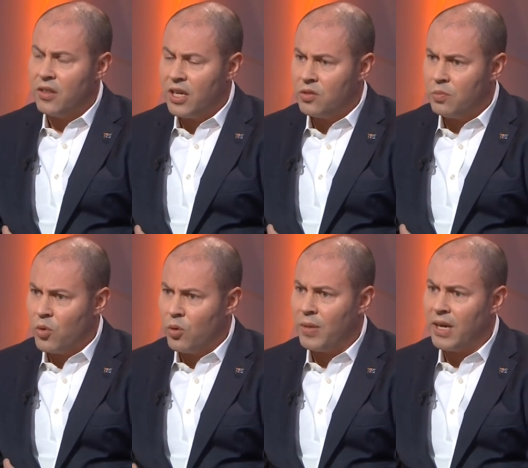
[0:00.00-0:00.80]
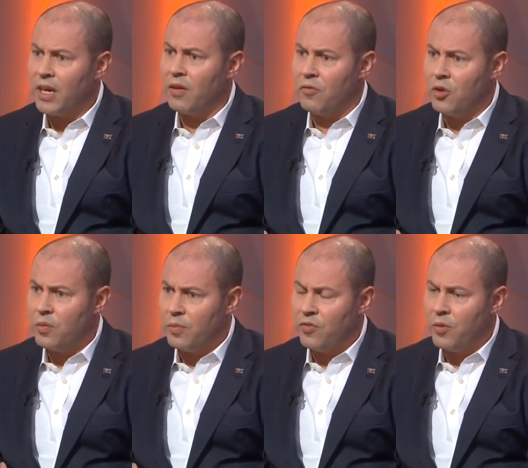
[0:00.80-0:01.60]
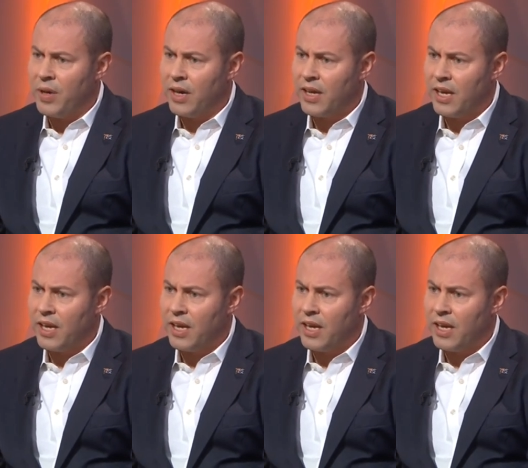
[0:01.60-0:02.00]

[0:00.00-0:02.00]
There's more money for, for bowel